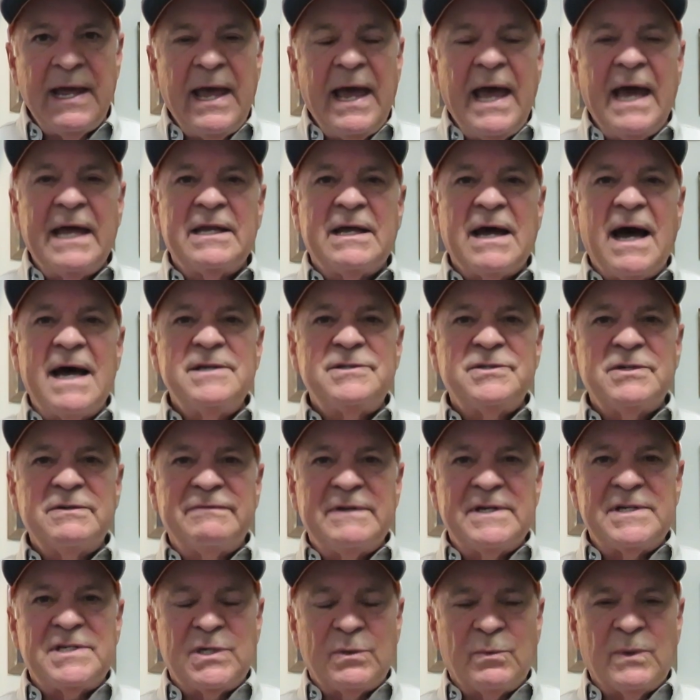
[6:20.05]
And guys are
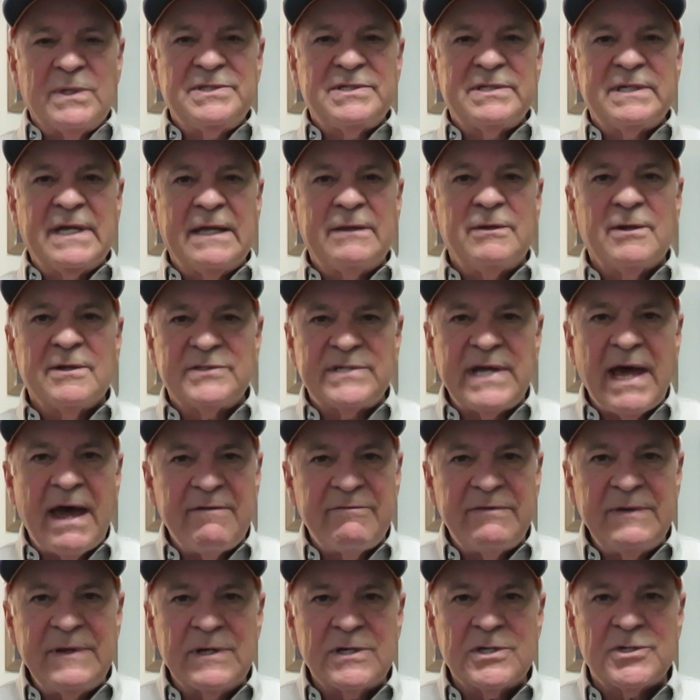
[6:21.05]
fishing, once again, those
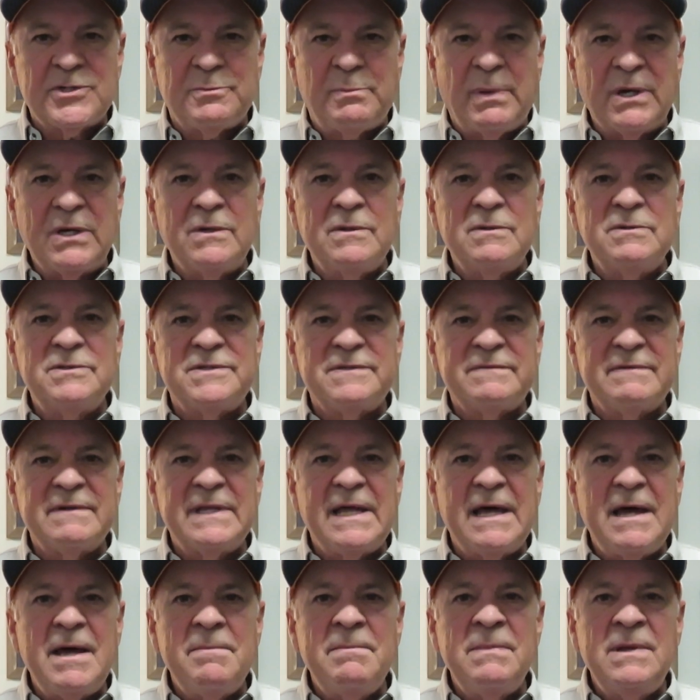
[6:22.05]
heavier spoons for
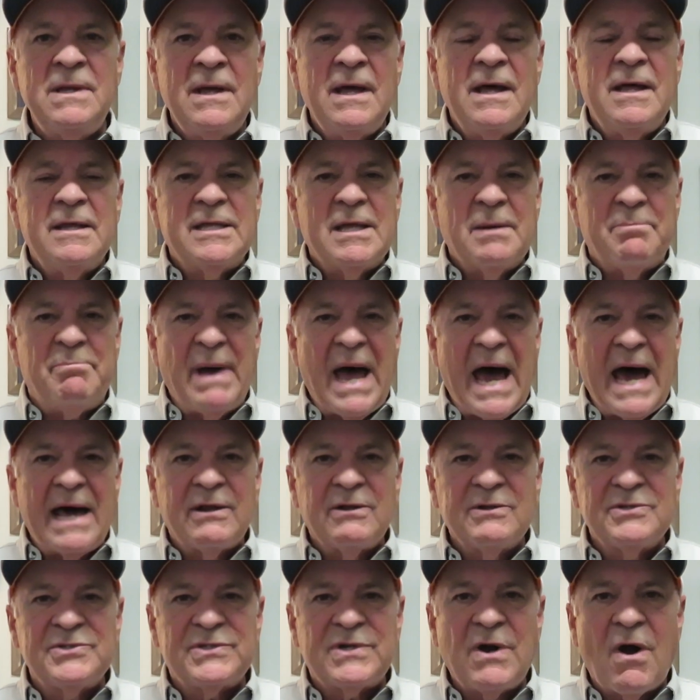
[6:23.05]
them, the
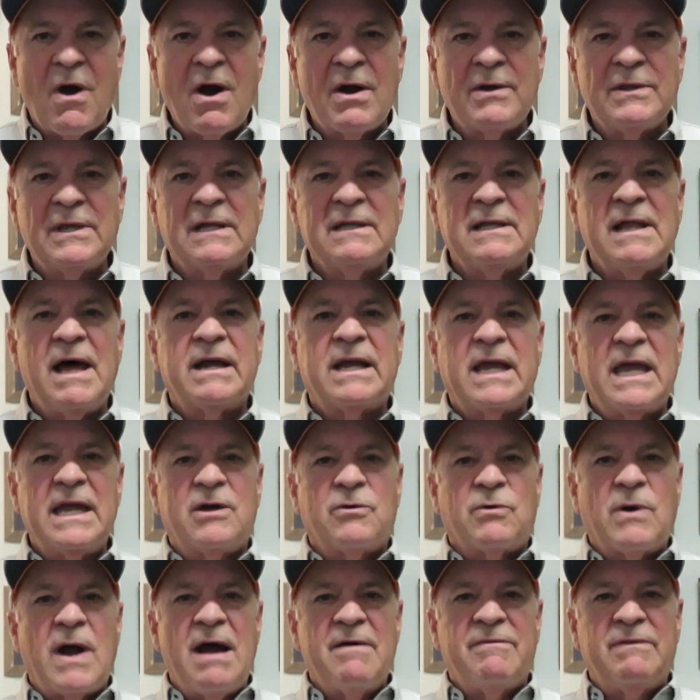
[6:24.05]
Battlestar and the Lucky
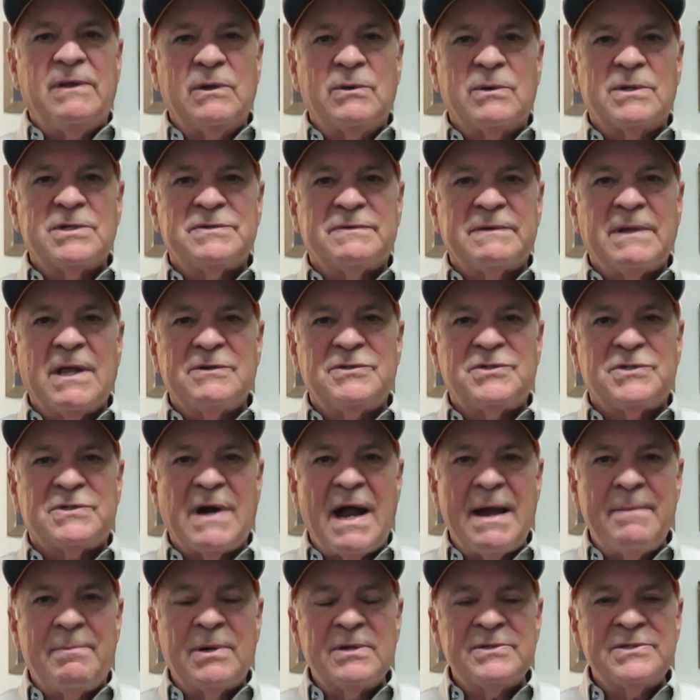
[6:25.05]
Craft lures for those
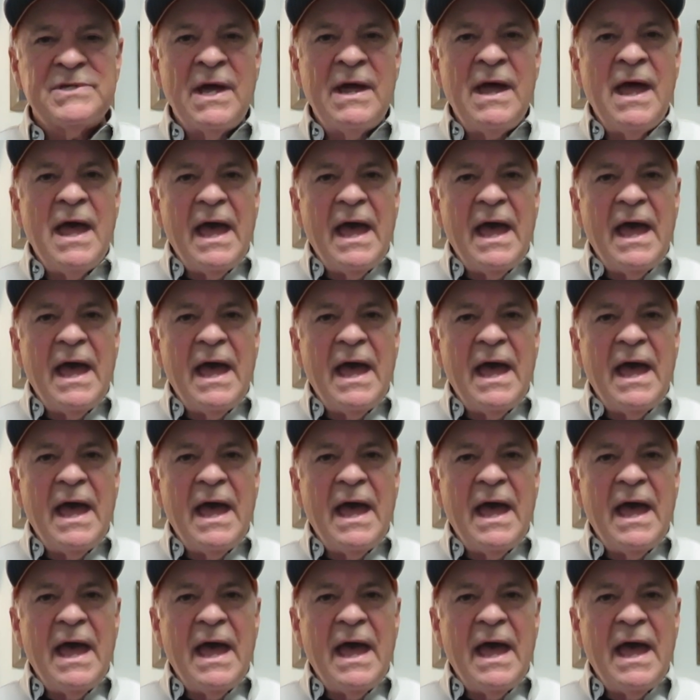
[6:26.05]
stripers.